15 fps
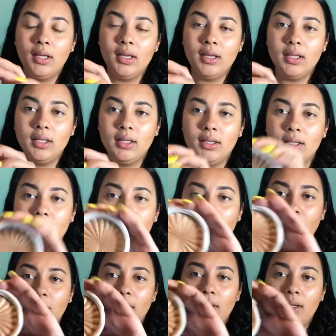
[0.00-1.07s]
This is
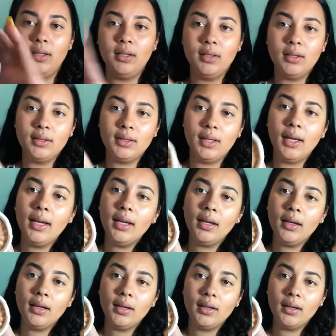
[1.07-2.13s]
what it looks like.